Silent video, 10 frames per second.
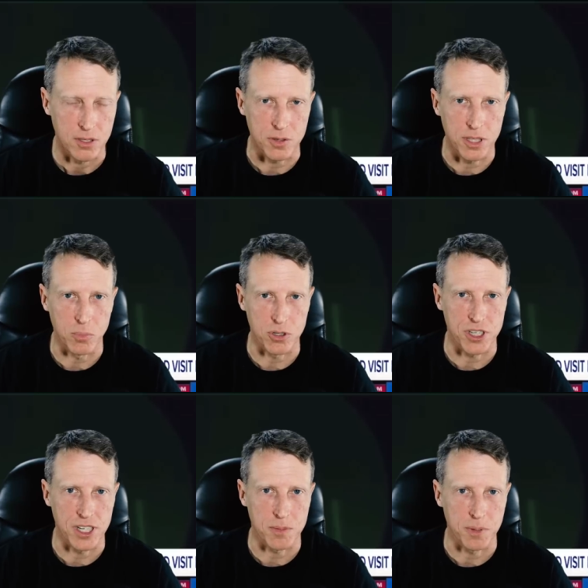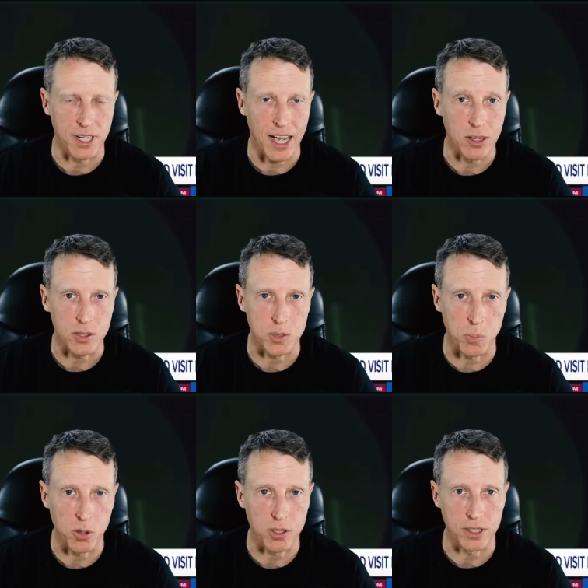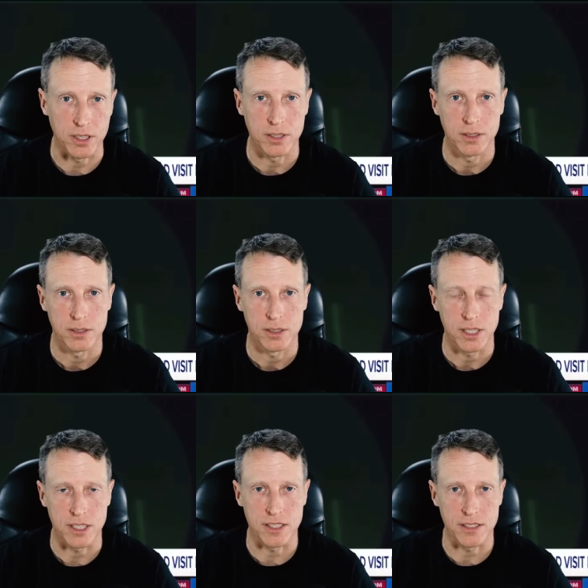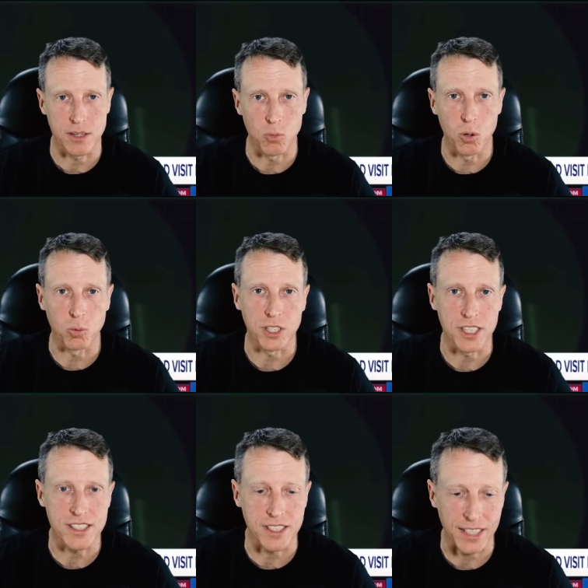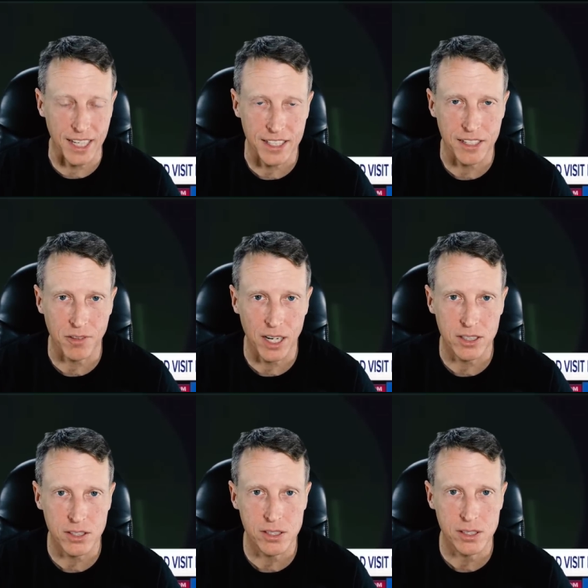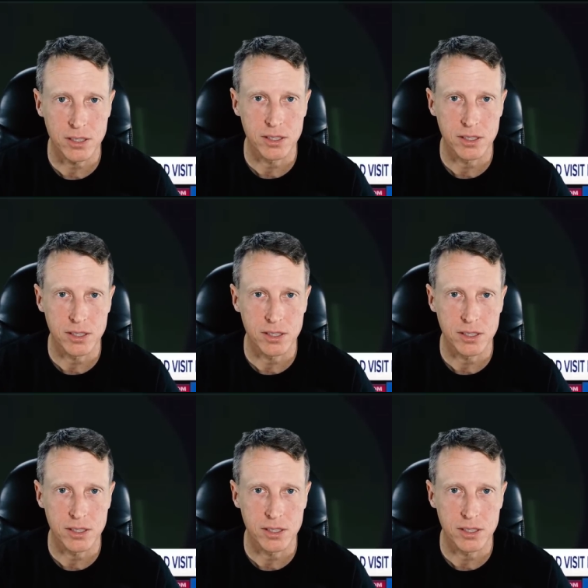So Tim Burchett's been outspoken. He says they won't release the Kennedy files.